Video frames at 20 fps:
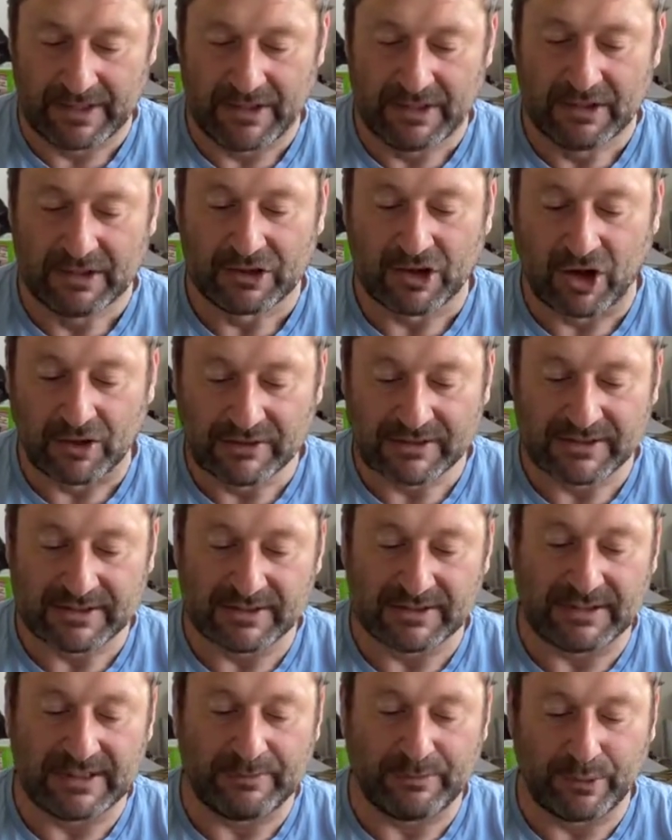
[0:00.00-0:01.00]

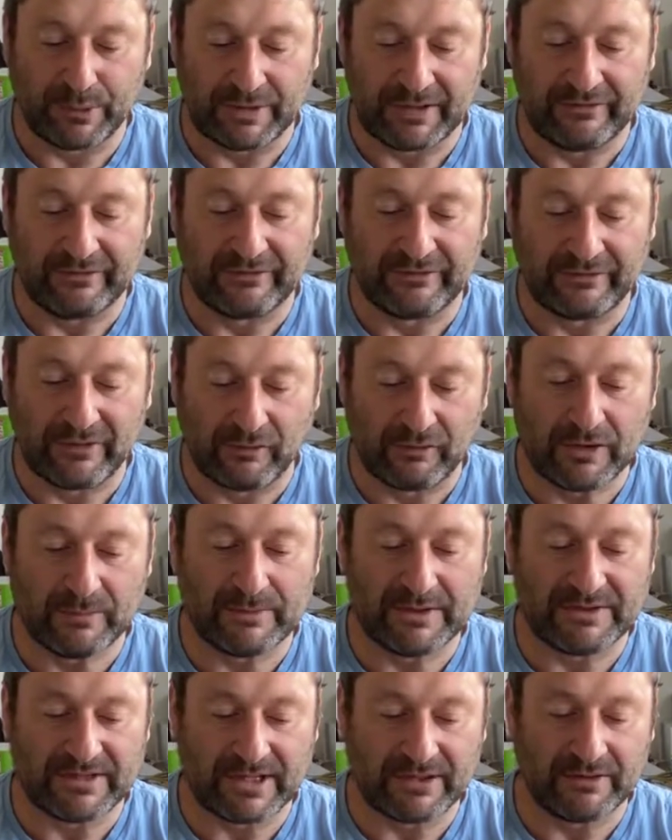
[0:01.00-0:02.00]
constantly putting foreign
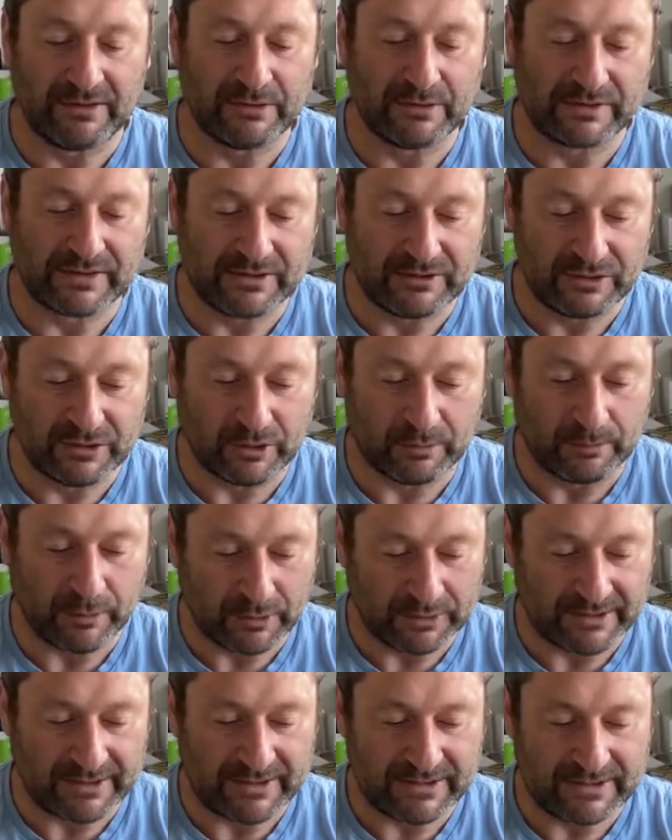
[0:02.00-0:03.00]
materials into your
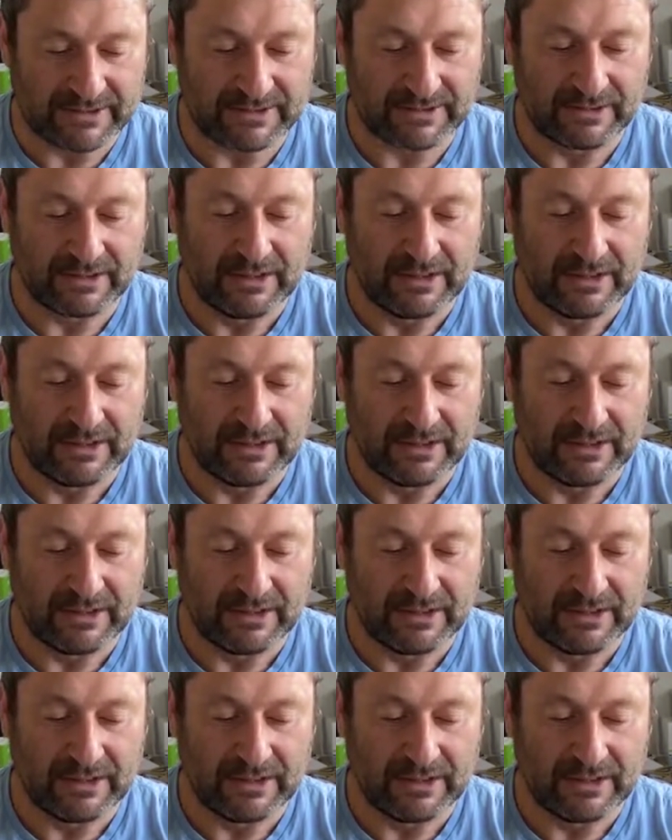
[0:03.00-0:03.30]
bodies